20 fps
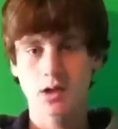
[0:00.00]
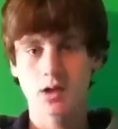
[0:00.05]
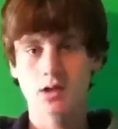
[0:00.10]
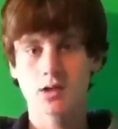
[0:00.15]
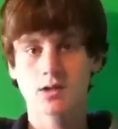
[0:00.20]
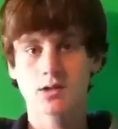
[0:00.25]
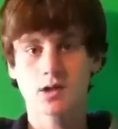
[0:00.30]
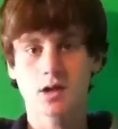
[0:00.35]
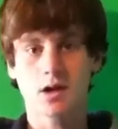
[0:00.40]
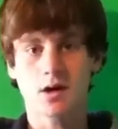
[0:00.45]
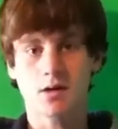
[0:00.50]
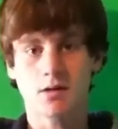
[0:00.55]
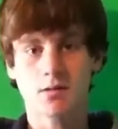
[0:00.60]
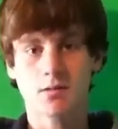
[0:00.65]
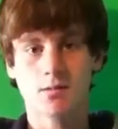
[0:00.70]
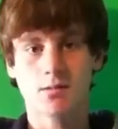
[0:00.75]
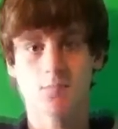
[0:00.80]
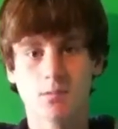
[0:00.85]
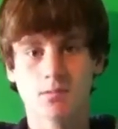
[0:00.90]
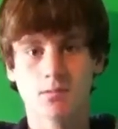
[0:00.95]
So,
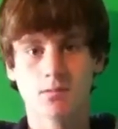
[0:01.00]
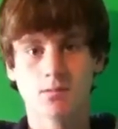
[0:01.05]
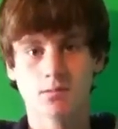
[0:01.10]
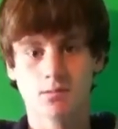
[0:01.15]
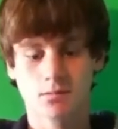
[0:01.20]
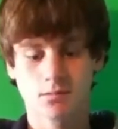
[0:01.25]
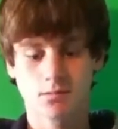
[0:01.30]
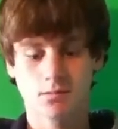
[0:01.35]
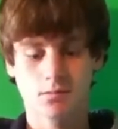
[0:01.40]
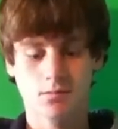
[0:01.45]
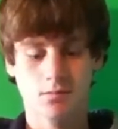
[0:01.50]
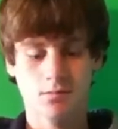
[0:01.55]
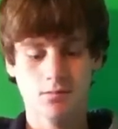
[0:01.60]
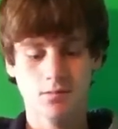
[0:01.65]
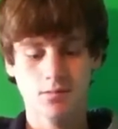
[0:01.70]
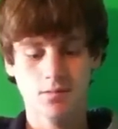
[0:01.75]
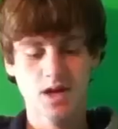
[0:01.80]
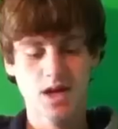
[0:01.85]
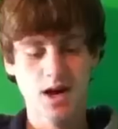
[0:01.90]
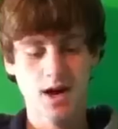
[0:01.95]

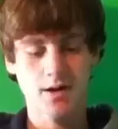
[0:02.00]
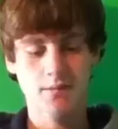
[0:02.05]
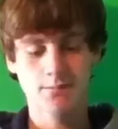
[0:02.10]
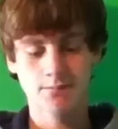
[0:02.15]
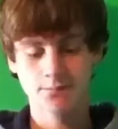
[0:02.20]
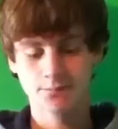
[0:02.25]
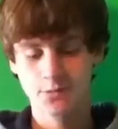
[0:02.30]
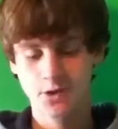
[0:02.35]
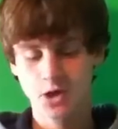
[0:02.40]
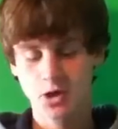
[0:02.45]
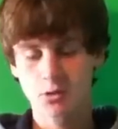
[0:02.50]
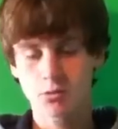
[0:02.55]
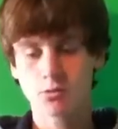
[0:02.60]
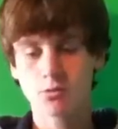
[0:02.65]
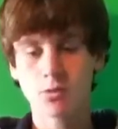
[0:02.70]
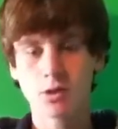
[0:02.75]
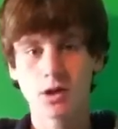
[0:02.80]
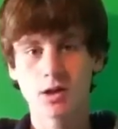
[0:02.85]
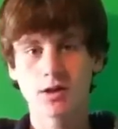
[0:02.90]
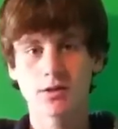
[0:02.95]
yeah,
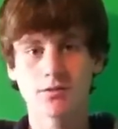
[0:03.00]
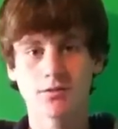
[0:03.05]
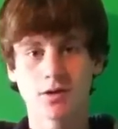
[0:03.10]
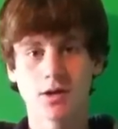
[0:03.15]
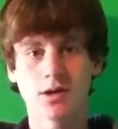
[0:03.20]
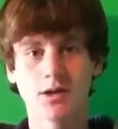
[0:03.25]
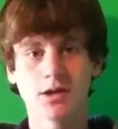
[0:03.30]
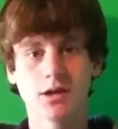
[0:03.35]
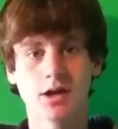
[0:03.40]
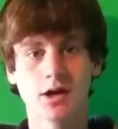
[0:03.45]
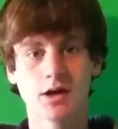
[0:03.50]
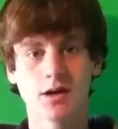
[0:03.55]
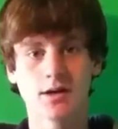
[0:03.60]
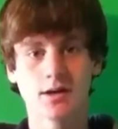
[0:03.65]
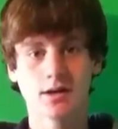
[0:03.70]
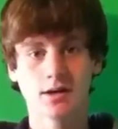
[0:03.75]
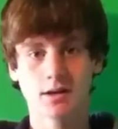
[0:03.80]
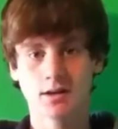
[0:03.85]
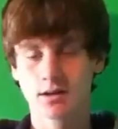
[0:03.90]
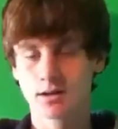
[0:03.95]
really fun
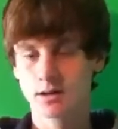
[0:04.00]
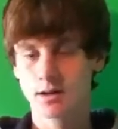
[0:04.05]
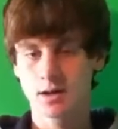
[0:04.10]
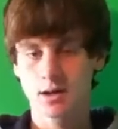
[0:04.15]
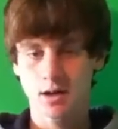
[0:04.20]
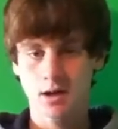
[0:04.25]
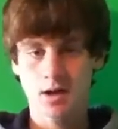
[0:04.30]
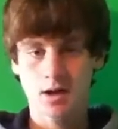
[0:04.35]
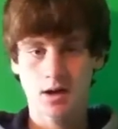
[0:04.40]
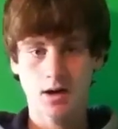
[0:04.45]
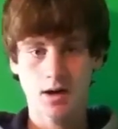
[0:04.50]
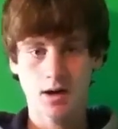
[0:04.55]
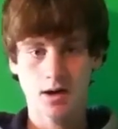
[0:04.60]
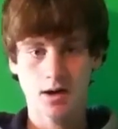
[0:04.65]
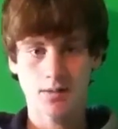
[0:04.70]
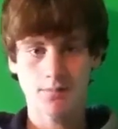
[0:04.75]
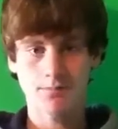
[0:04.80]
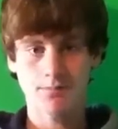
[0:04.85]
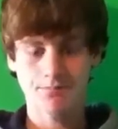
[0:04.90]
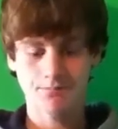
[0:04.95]
gun.
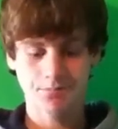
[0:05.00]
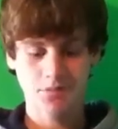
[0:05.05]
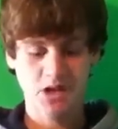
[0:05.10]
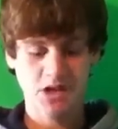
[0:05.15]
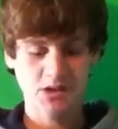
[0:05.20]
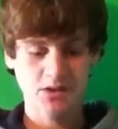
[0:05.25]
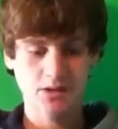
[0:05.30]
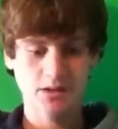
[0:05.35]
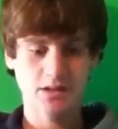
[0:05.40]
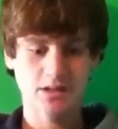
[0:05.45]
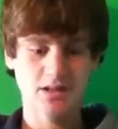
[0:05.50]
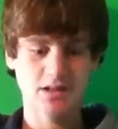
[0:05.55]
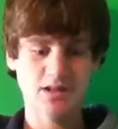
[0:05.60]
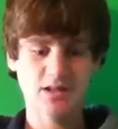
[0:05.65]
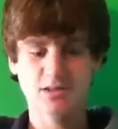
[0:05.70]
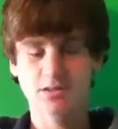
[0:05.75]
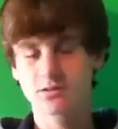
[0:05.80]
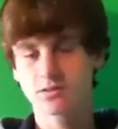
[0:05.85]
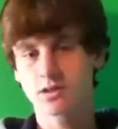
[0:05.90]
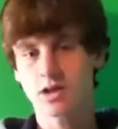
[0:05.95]
Um, the discs
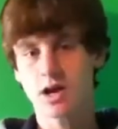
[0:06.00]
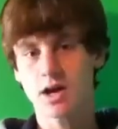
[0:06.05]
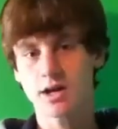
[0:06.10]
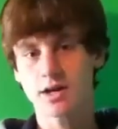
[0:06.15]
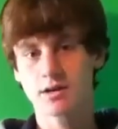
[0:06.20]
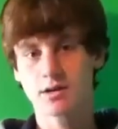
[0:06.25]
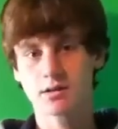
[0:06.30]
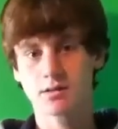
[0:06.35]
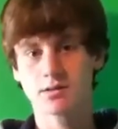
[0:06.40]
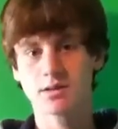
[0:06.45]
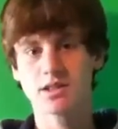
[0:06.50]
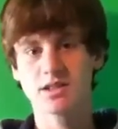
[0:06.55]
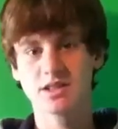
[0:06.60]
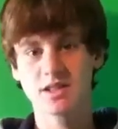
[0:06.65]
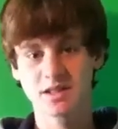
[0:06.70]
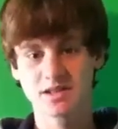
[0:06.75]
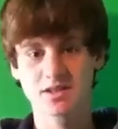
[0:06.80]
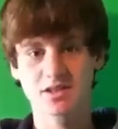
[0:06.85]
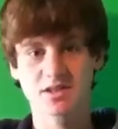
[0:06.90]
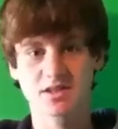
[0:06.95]
fly, the
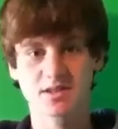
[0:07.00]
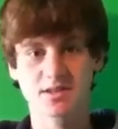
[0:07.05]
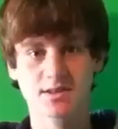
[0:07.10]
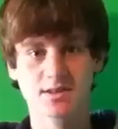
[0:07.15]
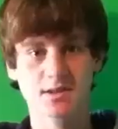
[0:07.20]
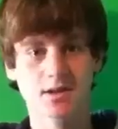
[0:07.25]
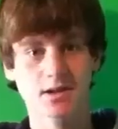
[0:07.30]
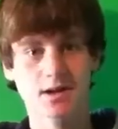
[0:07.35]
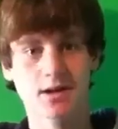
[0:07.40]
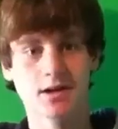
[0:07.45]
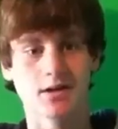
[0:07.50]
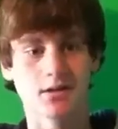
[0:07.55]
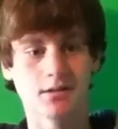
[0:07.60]
discs, sorry.